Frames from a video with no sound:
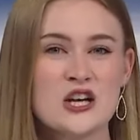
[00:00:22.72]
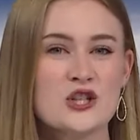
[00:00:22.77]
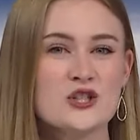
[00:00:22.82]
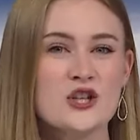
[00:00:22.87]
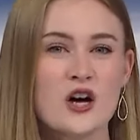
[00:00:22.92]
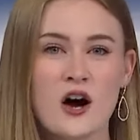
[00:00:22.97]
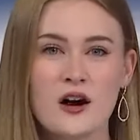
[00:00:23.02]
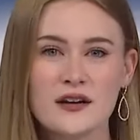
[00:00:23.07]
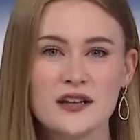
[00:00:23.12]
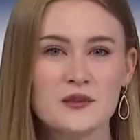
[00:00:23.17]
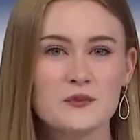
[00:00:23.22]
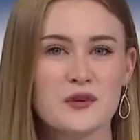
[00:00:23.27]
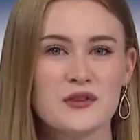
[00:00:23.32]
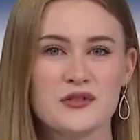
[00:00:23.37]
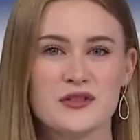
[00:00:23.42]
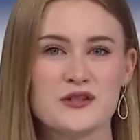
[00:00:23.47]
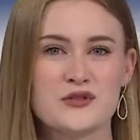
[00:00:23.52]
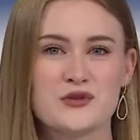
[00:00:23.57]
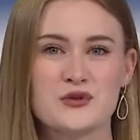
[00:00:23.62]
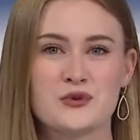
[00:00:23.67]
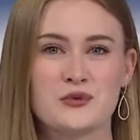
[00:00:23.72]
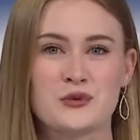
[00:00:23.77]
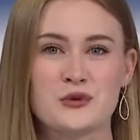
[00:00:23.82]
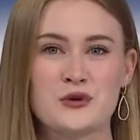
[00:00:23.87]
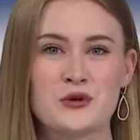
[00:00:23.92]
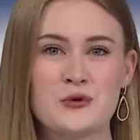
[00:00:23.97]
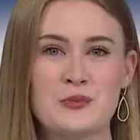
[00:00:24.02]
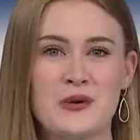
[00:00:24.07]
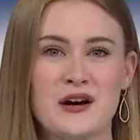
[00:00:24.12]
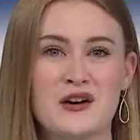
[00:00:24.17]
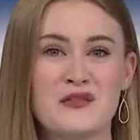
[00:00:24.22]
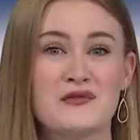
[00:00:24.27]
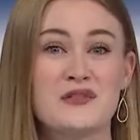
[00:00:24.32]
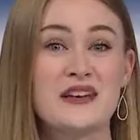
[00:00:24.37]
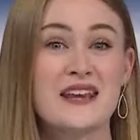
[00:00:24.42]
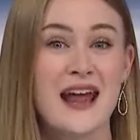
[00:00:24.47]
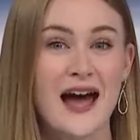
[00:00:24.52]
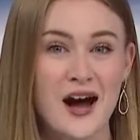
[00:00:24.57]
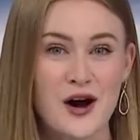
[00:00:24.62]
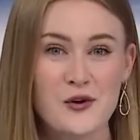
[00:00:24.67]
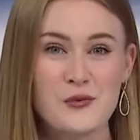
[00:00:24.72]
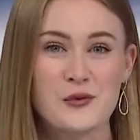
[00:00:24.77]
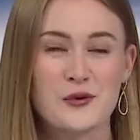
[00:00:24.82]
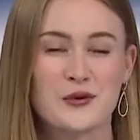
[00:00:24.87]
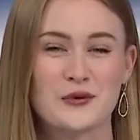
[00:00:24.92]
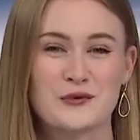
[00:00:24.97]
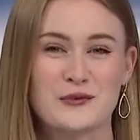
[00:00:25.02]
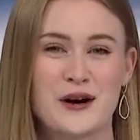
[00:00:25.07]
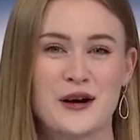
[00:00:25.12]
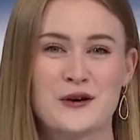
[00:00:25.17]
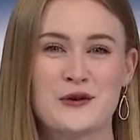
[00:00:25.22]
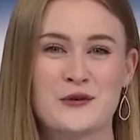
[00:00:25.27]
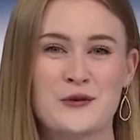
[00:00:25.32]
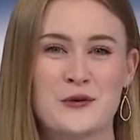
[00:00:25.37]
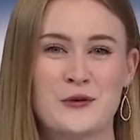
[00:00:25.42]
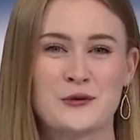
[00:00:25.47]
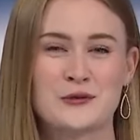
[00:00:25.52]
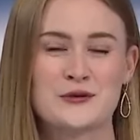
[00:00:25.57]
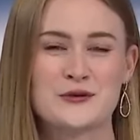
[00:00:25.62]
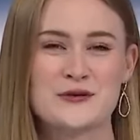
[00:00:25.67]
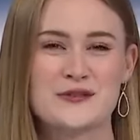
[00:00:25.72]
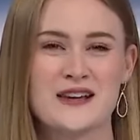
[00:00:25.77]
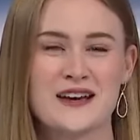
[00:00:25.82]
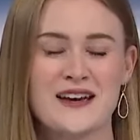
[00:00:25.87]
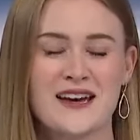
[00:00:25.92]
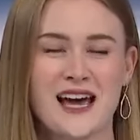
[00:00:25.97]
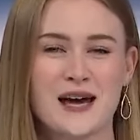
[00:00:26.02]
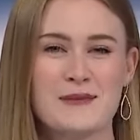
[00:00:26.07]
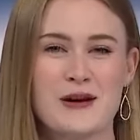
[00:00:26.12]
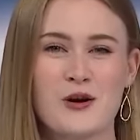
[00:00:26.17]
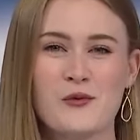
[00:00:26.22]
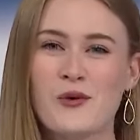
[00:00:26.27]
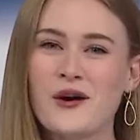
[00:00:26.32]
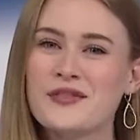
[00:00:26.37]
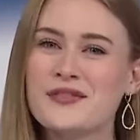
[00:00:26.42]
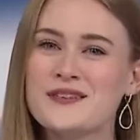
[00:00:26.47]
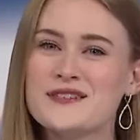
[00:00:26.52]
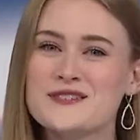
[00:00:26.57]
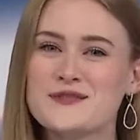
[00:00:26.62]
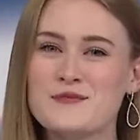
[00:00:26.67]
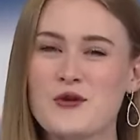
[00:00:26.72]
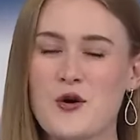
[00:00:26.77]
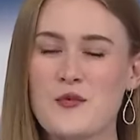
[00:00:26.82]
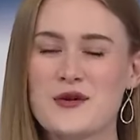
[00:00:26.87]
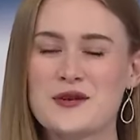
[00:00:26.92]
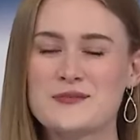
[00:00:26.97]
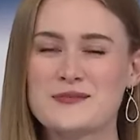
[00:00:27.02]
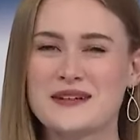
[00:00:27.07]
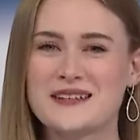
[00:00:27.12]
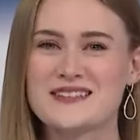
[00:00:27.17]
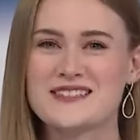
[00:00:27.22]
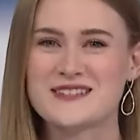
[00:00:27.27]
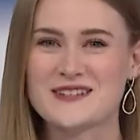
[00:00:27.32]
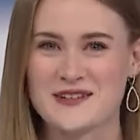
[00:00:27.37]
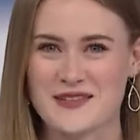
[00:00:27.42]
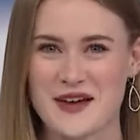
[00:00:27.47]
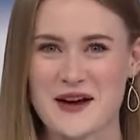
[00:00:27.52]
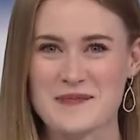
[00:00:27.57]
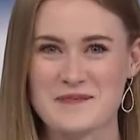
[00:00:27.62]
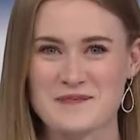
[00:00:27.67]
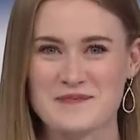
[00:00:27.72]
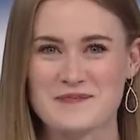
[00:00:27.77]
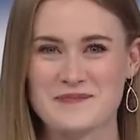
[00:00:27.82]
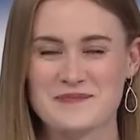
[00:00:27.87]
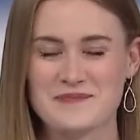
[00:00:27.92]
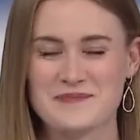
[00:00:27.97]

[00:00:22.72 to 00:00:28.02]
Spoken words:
talking with this group of now world record holders about what this moment means to them.